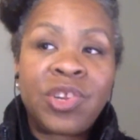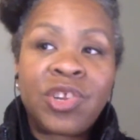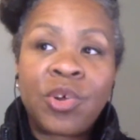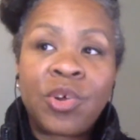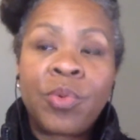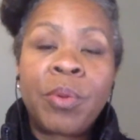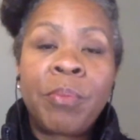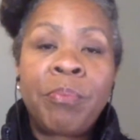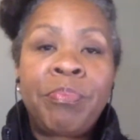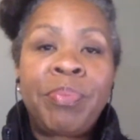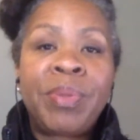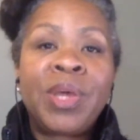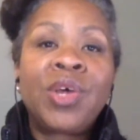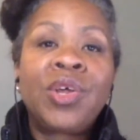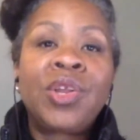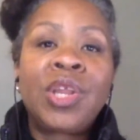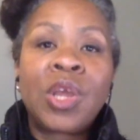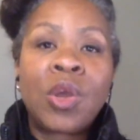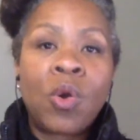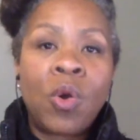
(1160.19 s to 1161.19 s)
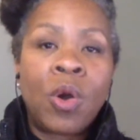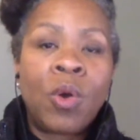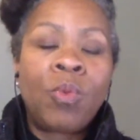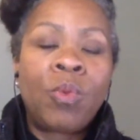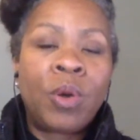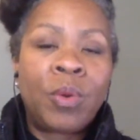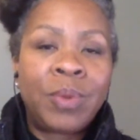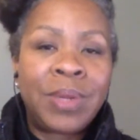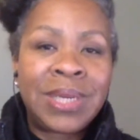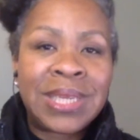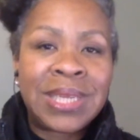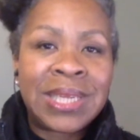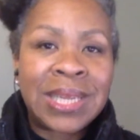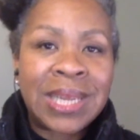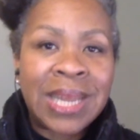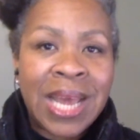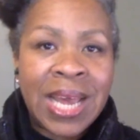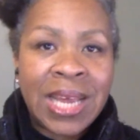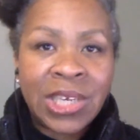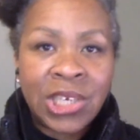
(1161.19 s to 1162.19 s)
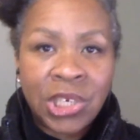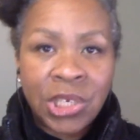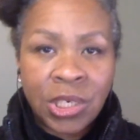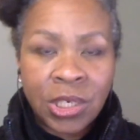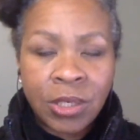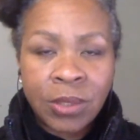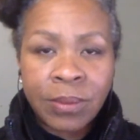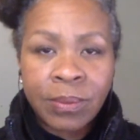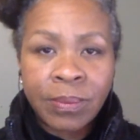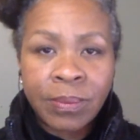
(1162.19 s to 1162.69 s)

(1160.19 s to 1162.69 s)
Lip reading: So we're building on what we did last year.